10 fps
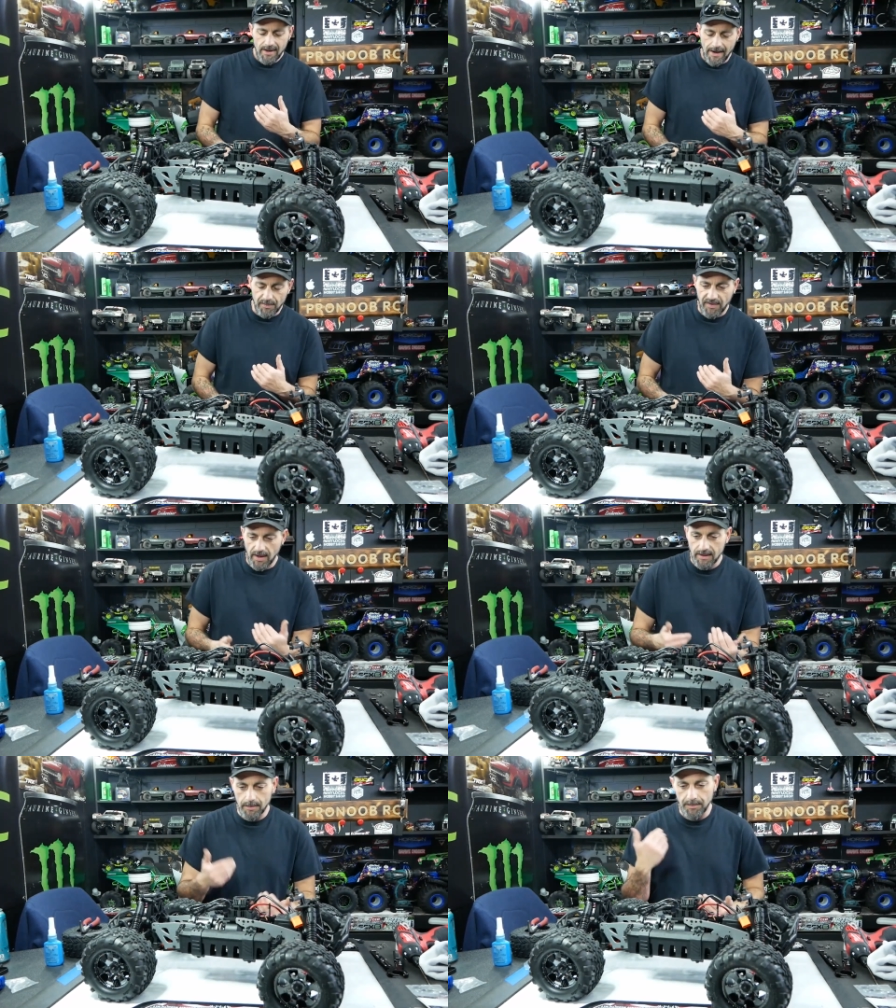I was
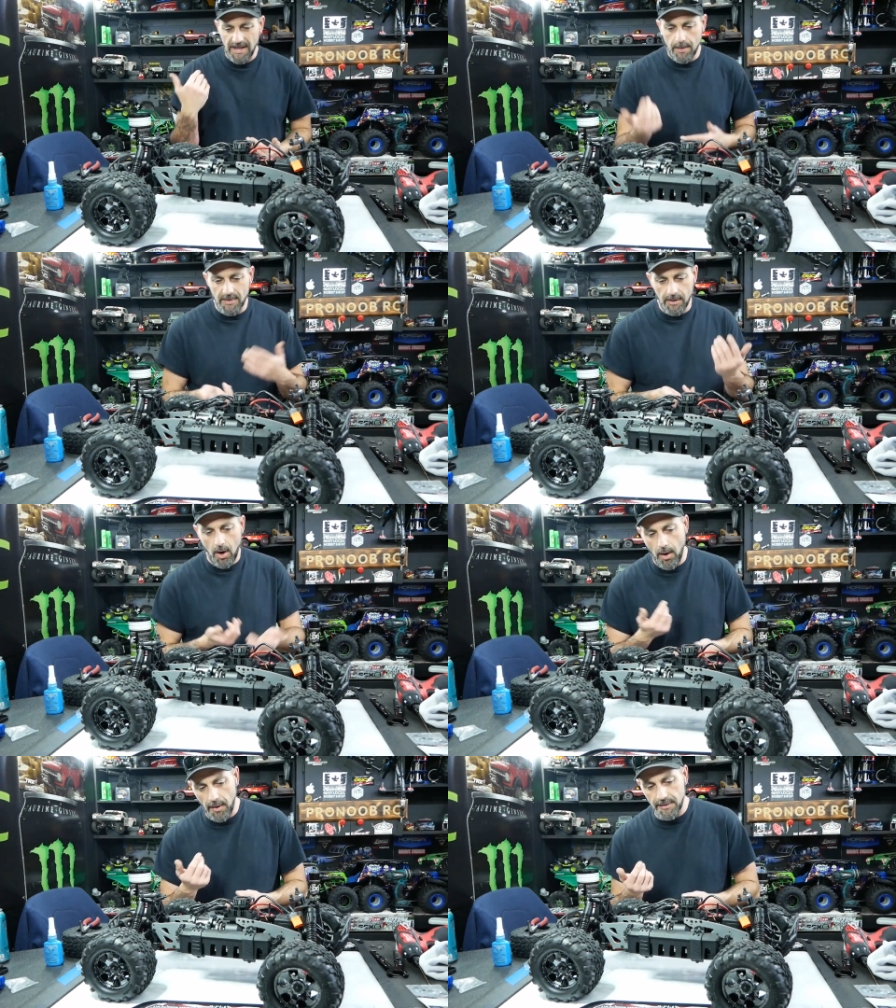kind of hemming and
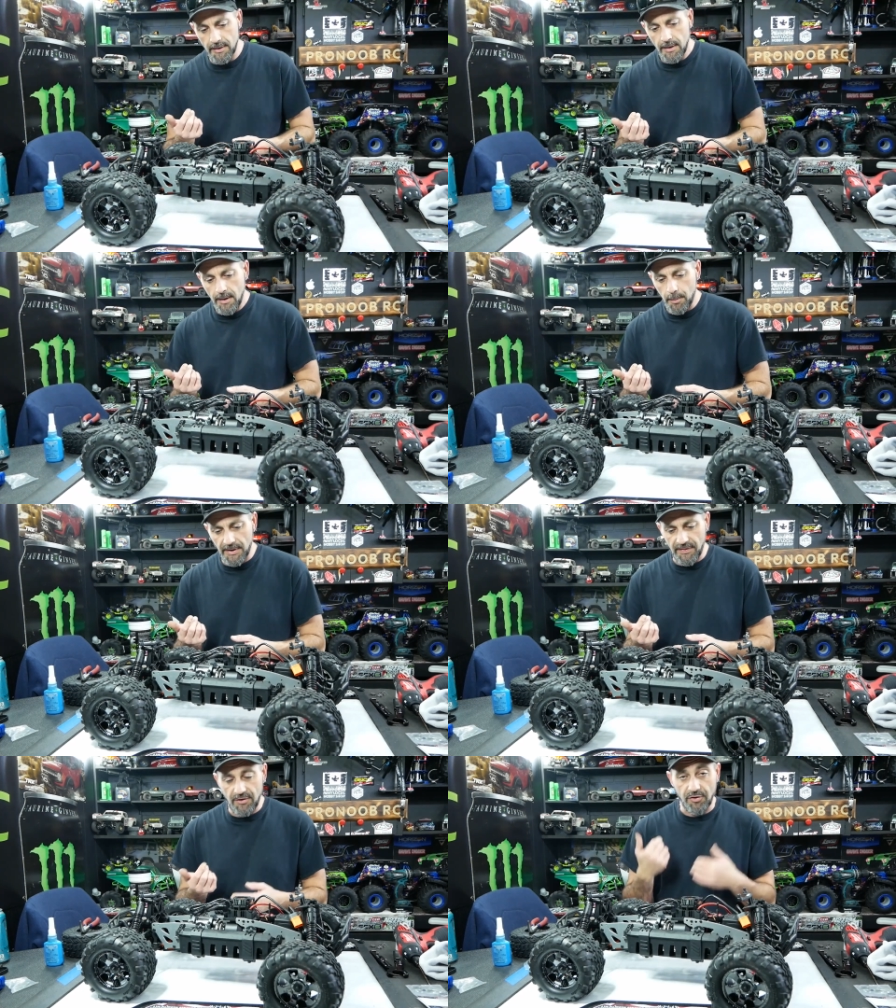hawing,
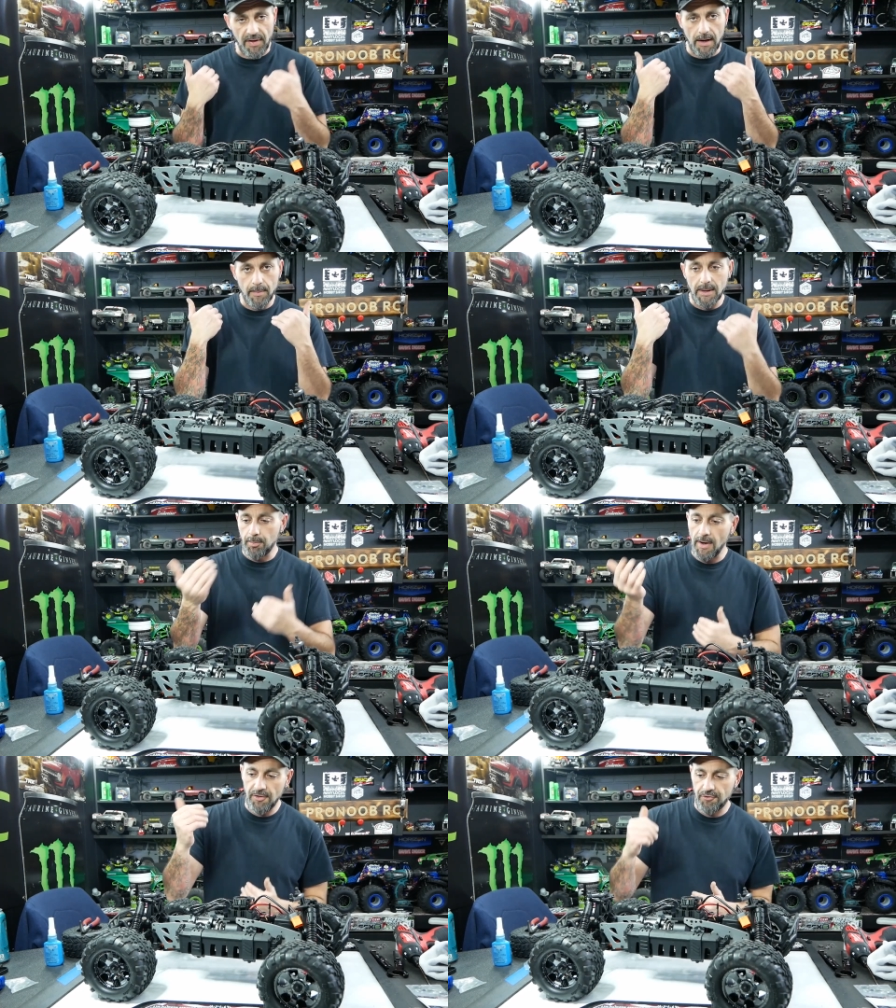but they just had a big
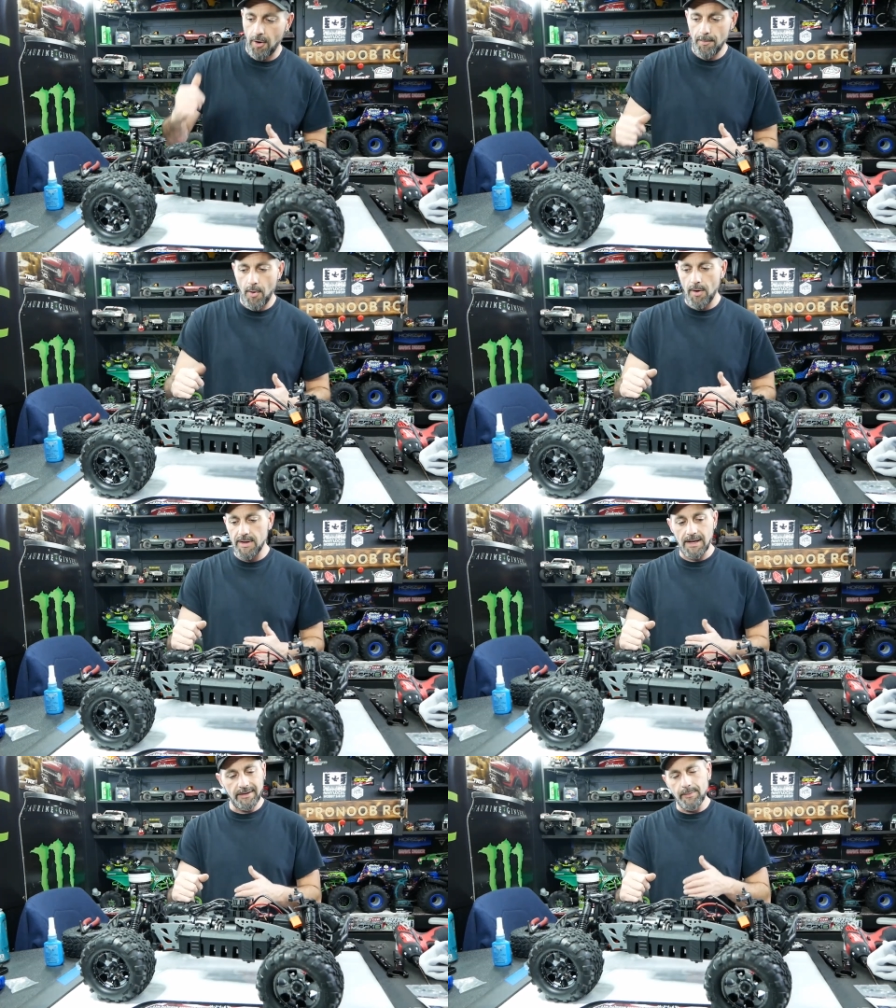price drop on
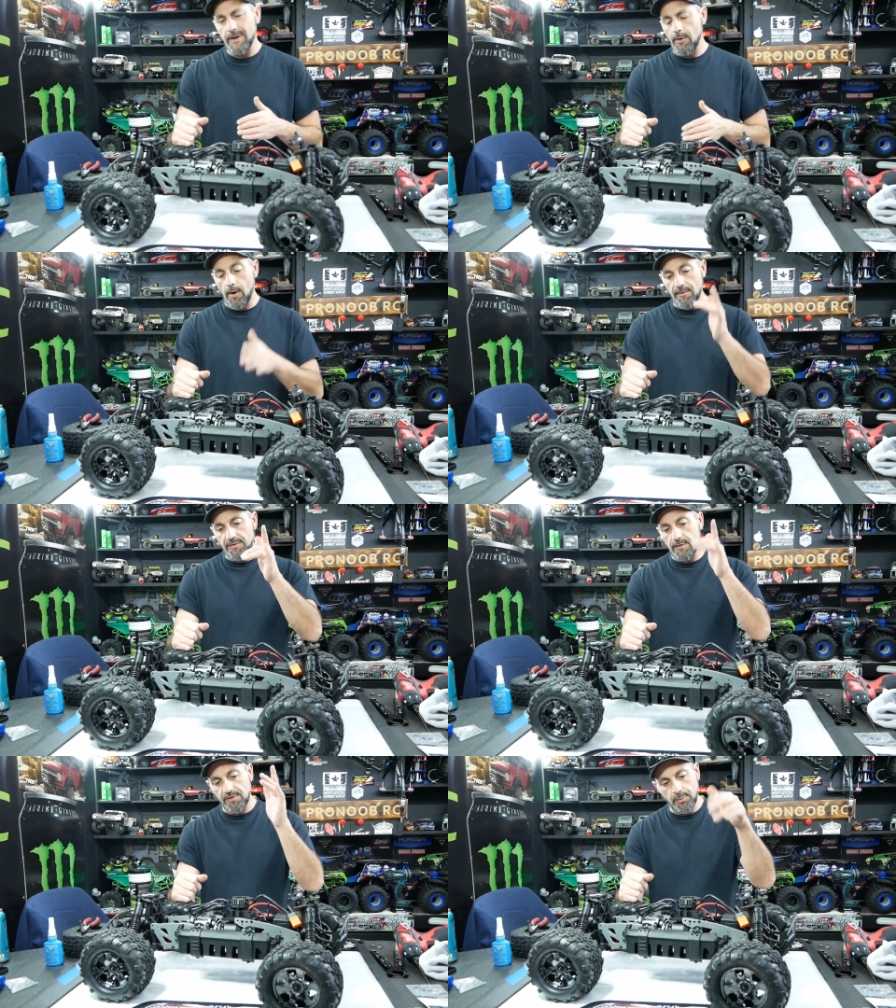it, Eliminator
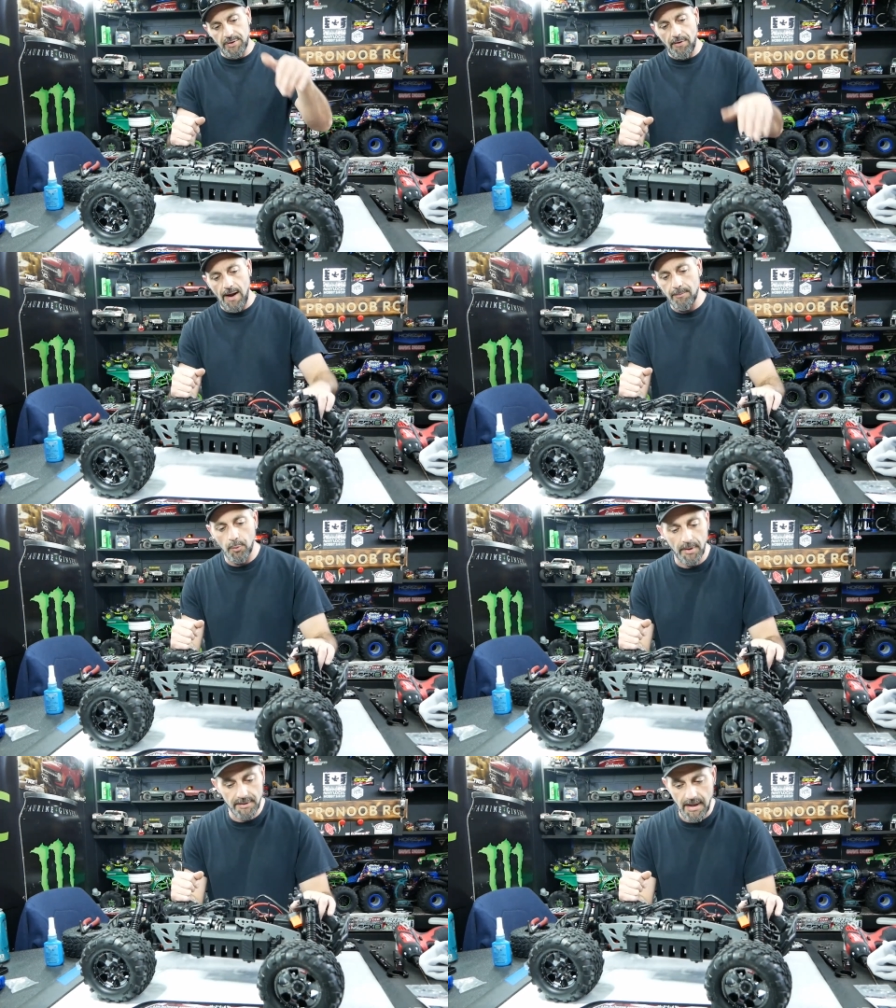RC, so we grabbed
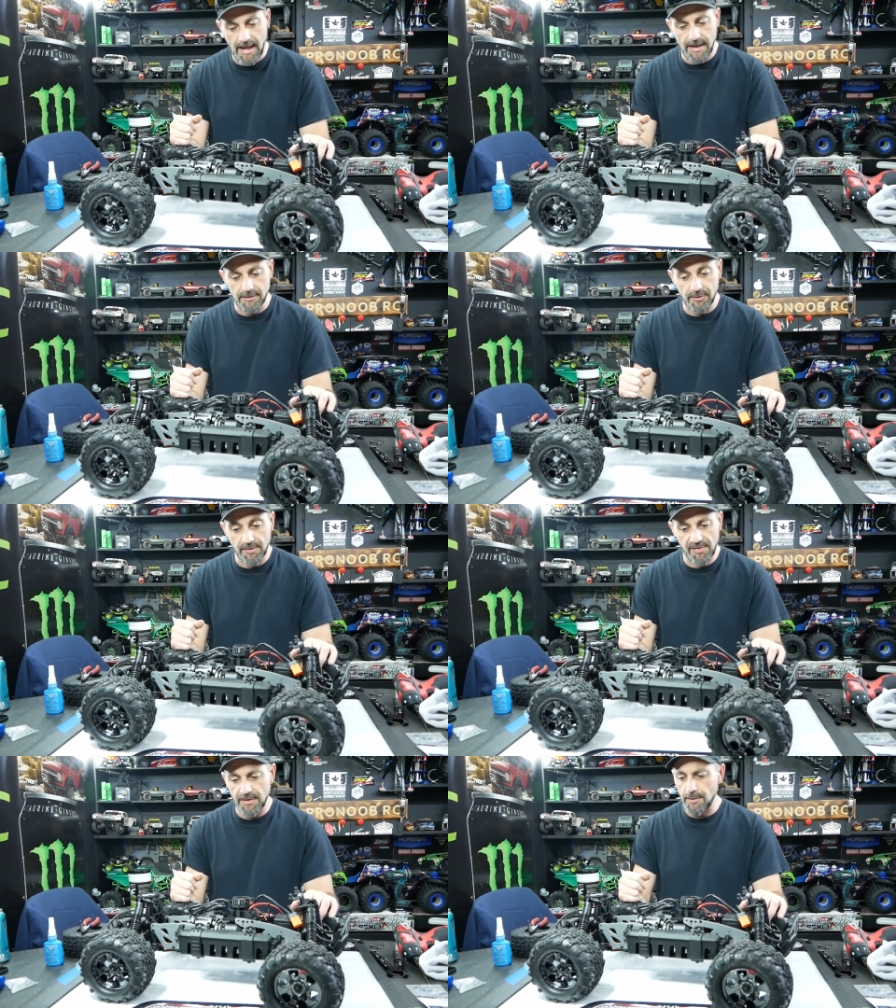one and
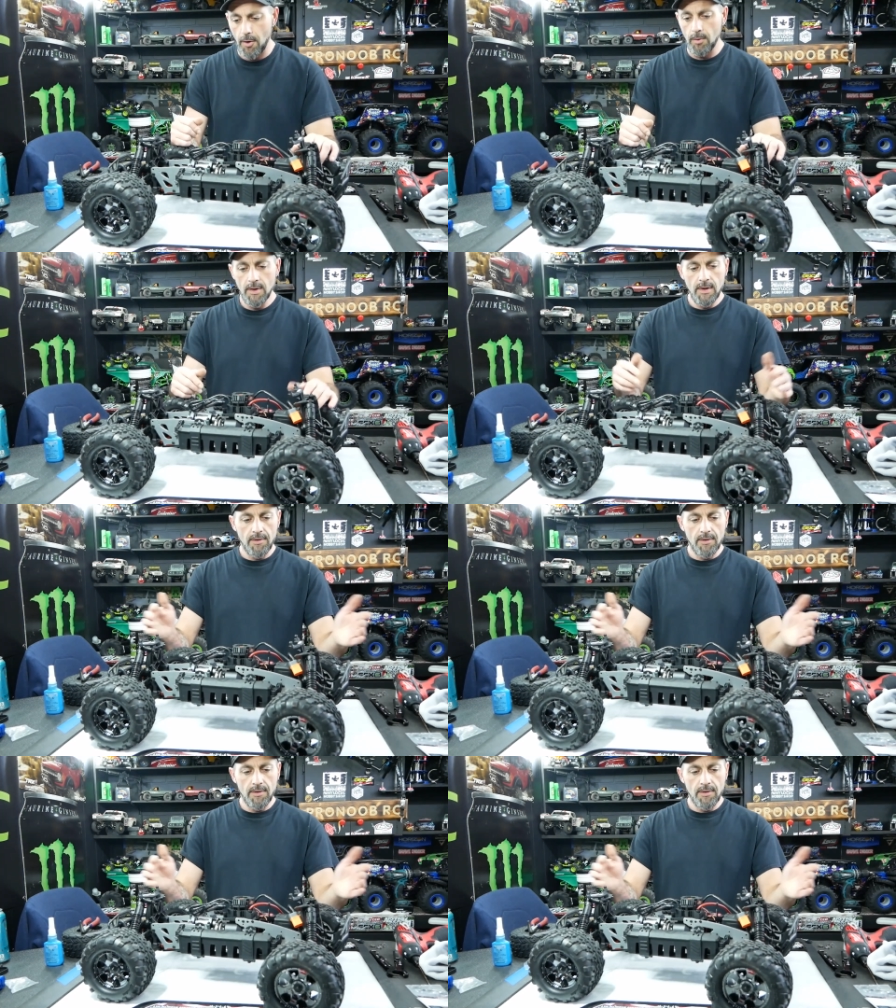couldn't say no.